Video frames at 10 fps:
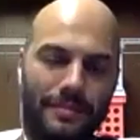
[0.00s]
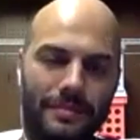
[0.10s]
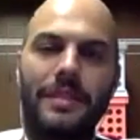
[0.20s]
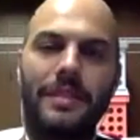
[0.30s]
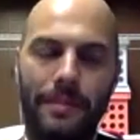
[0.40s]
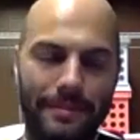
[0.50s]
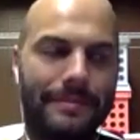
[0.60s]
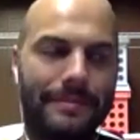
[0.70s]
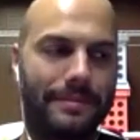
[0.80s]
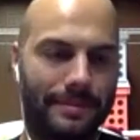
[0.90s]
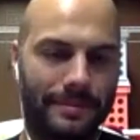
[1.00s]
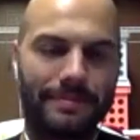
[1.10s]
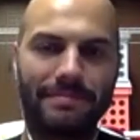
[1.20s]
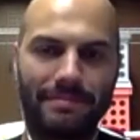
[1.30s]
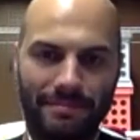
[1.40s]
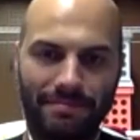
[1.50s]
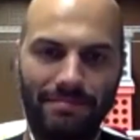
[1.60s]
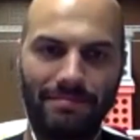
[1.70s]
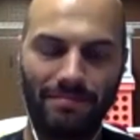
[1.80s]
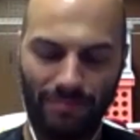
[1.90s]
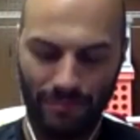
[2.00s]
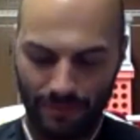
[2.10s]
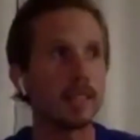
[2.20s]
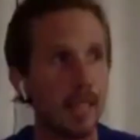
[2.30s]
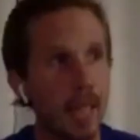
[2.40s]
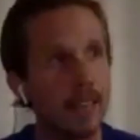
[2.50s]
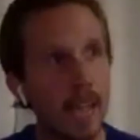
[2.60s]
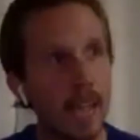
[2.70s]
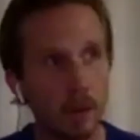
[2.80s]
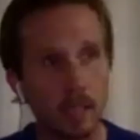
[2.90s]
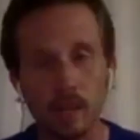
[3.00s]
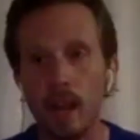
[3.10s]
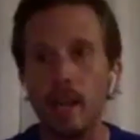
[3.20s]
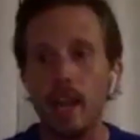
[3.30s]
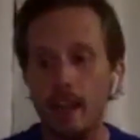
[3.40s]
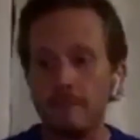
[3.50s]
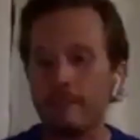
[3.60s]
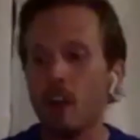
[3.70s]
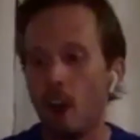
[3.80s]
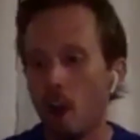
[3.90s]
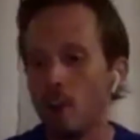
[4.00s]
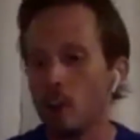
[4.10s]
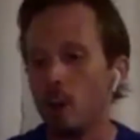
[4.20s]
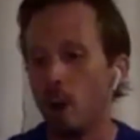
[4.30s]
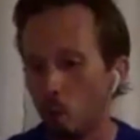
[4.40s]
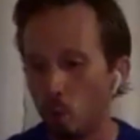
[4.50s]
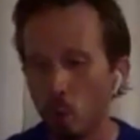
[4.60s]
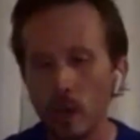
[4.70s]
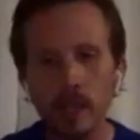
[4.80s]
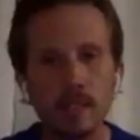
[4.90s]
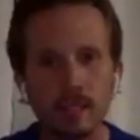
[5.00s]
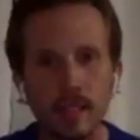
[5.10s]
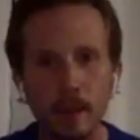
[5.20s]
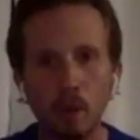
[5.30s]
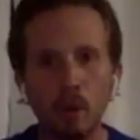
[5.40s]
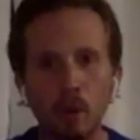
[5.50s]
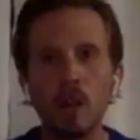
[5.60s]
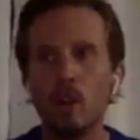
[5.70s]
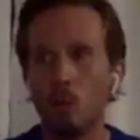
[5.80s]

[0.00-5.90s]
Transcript: that's an anomaly right there. But can Dak Prescott, if under a really stable,